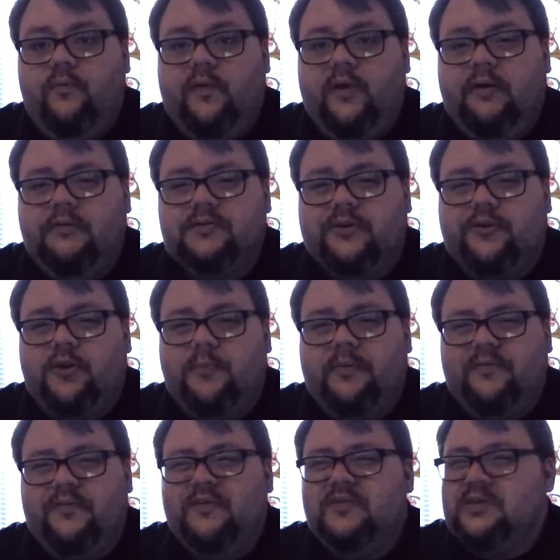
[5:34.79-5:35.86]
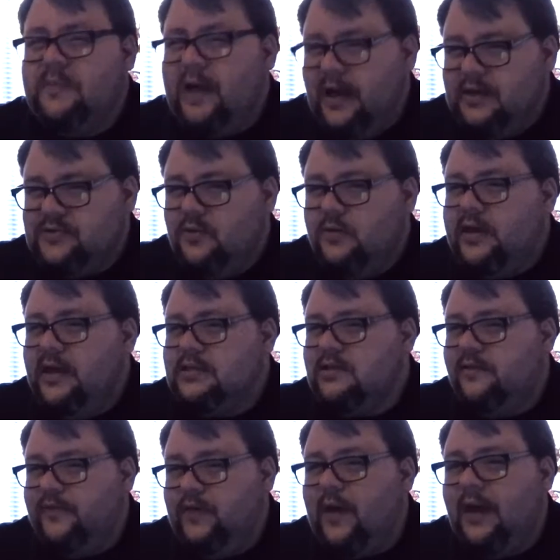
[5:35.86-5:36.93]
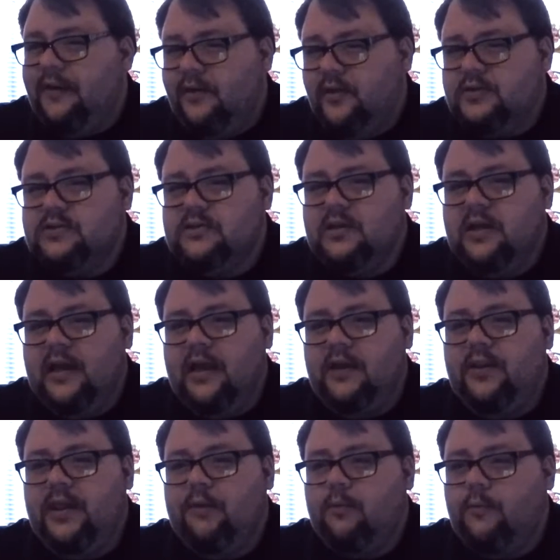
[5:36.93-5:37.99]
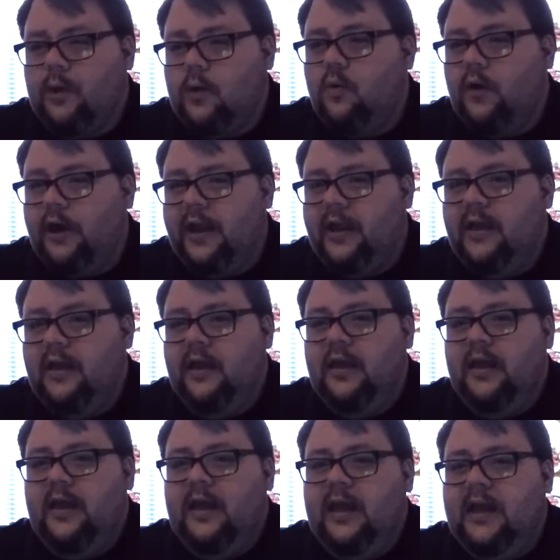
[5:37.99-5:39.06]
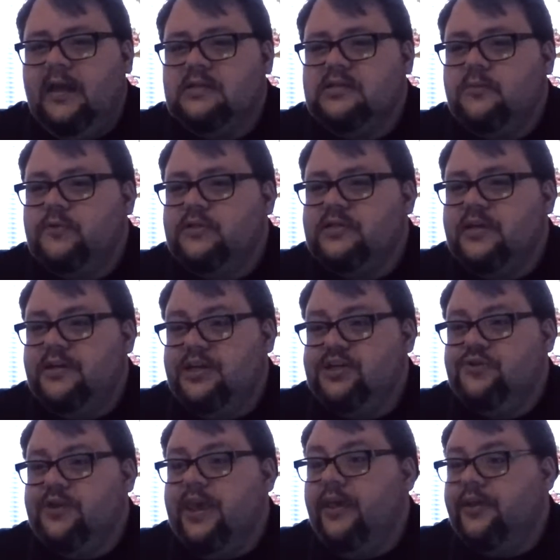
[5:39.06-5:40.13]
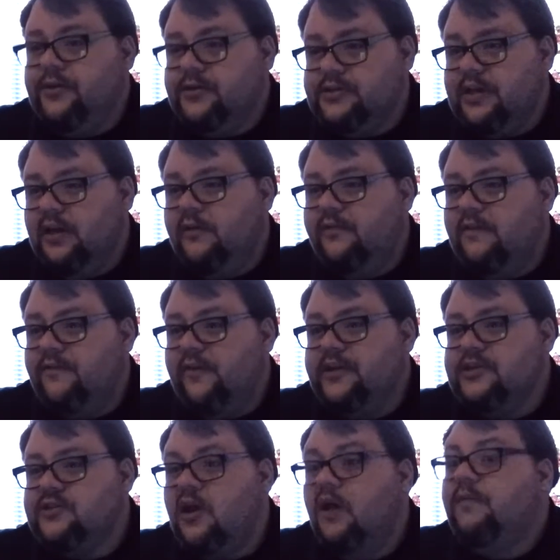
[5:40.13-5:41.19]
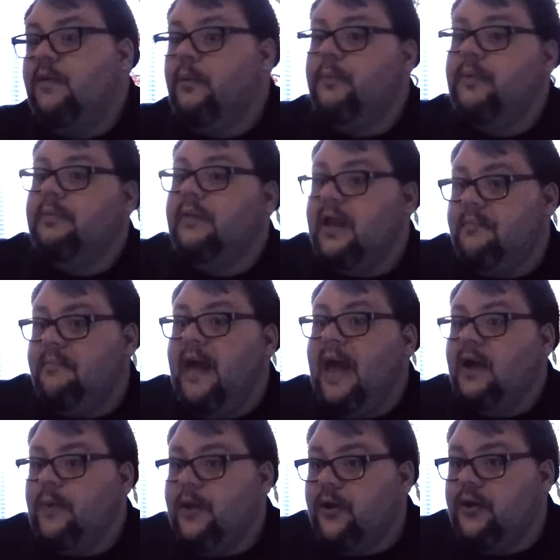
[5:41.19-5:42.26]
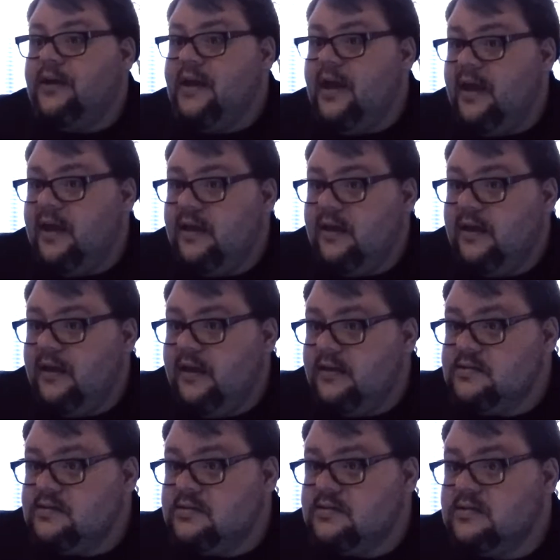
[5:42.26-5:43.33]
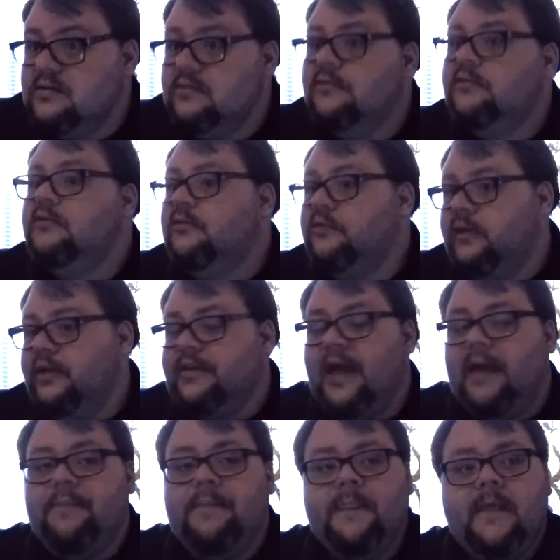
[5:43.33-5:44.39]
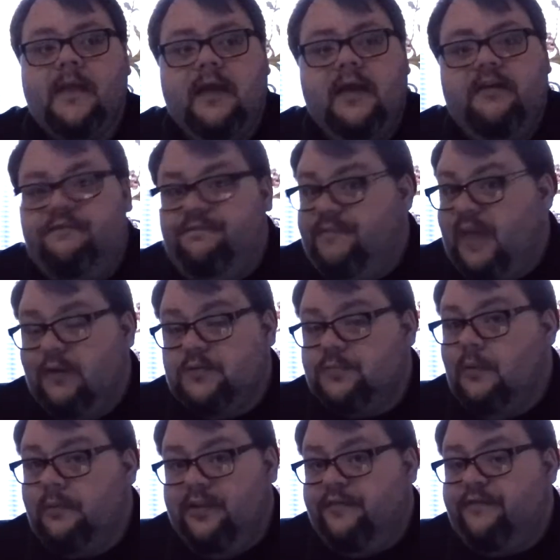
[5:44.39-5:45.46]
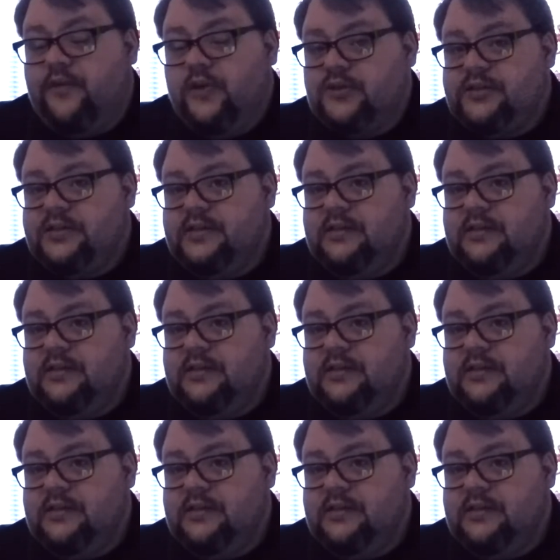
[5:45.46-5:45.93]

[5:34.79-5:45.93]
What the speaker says: It was a group of some high school kids and a few adults, and they were recording. And someone said, "Did you kill yourself?" And very softly, when we played it back, we heard, "Yes," like that. That was probably the first